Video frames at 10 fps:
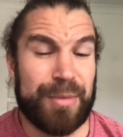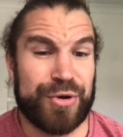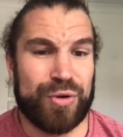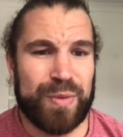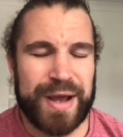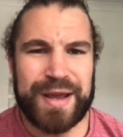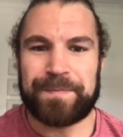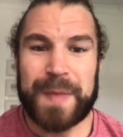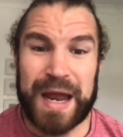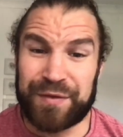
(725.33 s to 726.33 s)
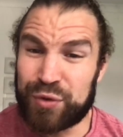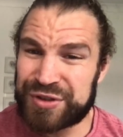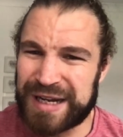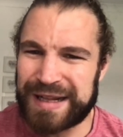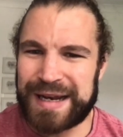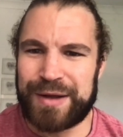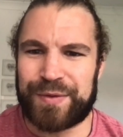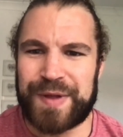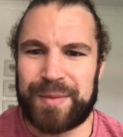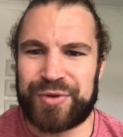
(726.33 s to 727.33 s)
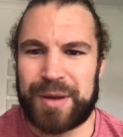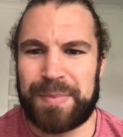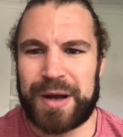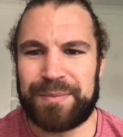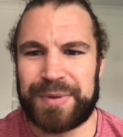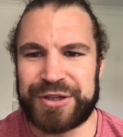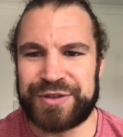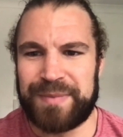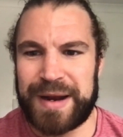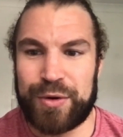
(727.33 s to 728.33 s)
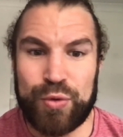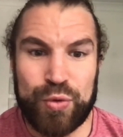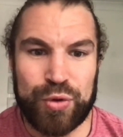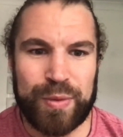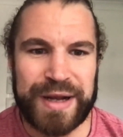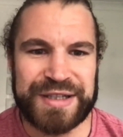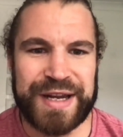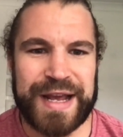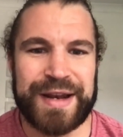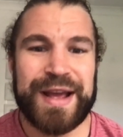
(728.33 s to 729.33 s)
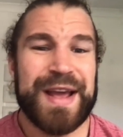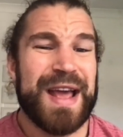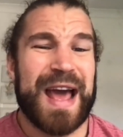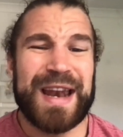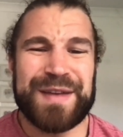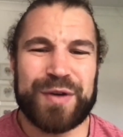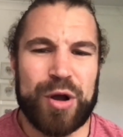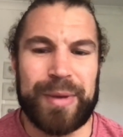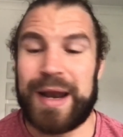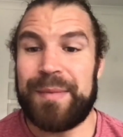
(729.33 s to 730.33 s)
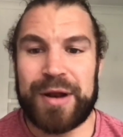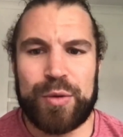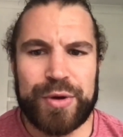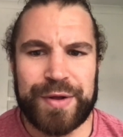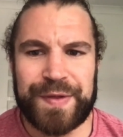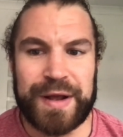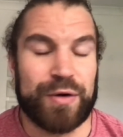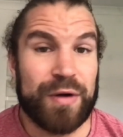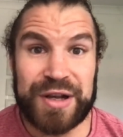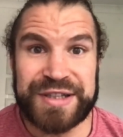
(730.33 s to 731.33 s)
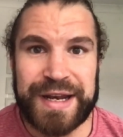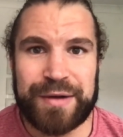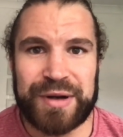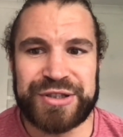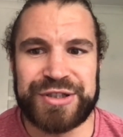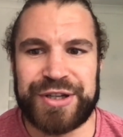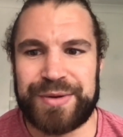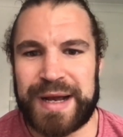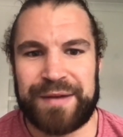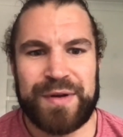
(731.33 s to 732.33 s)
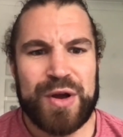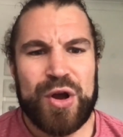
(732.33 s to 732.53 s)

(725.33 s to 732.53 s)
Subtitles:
your way. And of course, click that little thumbs up button because you've made it all the way to the end. And leave a comment. Let me know what you think or ask any questions that you have.